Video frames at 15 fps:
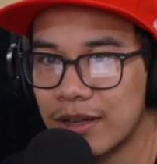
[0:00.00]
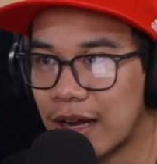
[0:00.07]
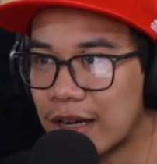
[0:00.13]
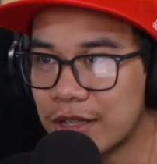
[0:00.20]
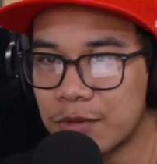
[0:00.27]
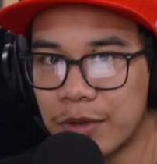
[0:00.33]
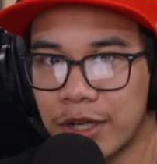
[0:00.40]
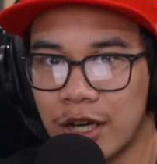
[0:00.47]
I
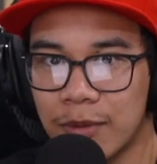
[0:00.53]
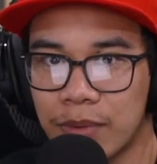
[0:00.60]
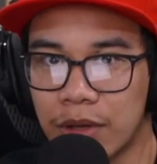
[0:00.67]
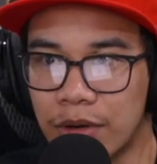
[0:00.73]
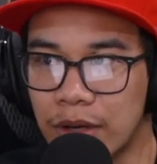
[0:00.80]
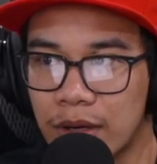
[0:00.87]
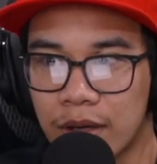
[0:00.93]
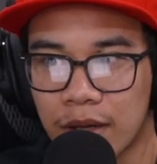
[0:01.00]
just want to
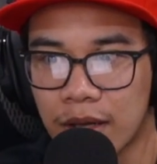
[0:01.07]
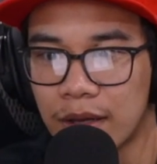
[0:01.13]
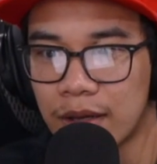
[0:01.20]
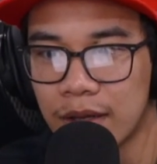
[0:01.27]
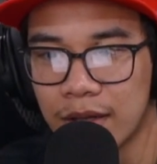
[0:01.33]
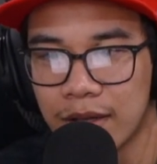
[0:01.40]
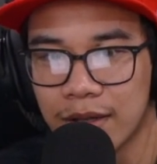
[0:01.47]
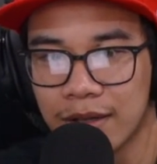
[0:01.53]
upload it.
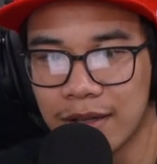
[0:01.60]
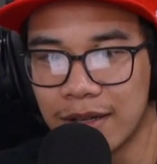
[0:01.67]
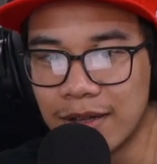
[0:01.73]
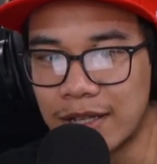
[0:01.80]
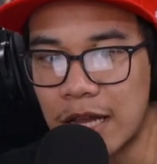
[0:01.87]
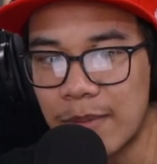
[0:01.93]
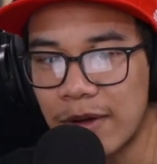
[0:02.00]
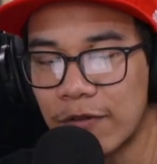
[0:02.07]

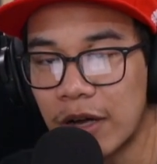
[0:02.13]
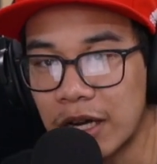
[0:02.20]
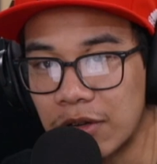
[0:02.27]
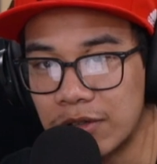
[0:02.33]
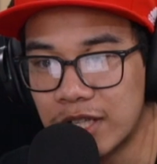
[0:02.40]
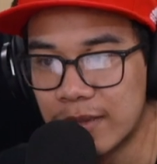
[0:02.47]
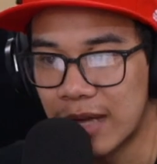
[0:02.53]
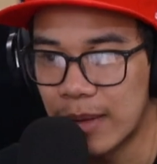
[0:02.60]
Fuck
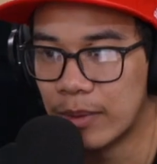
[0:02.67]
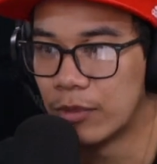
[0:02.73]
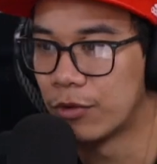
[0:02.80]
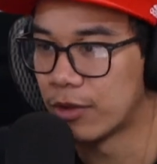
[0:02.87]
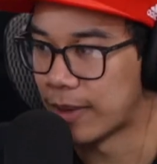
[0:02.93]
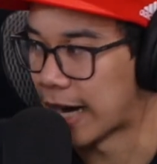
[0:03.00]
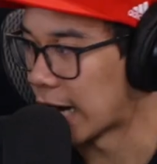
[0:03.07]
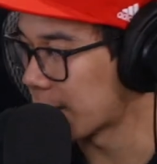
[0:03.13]
you, Tim Apple,
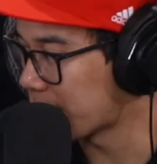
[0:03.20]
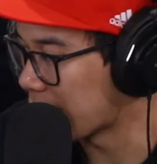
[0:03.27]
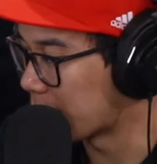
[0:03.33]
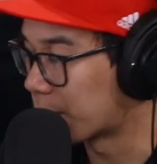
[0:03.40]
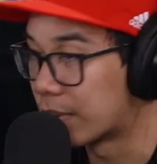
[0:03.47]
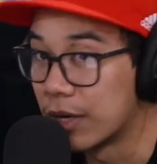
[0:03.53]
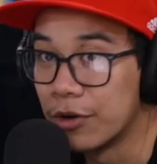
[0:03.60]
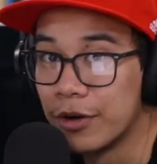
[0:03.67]
with my
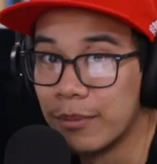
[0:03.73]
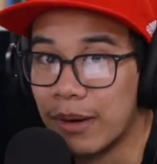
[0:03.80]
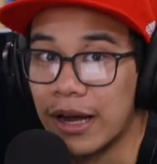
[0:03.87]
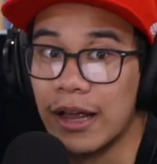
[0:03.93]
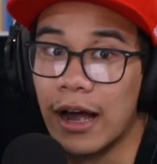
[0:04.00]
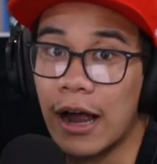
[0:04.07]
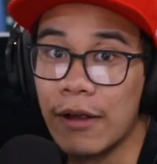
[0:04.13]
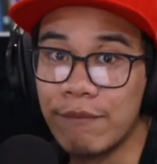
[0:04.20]
iPad Pro and
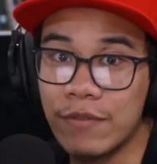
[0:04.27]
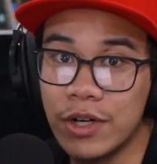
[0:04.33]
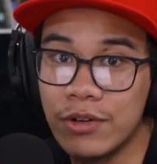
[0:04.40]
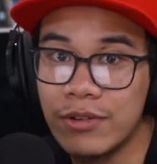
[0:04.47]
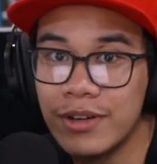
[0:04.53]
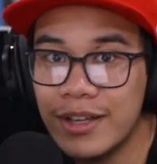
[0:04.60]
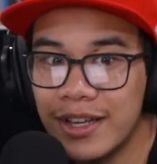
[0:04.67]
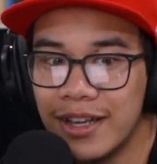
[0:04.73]
my
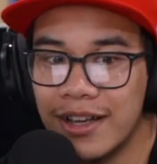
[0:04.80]
iPhone.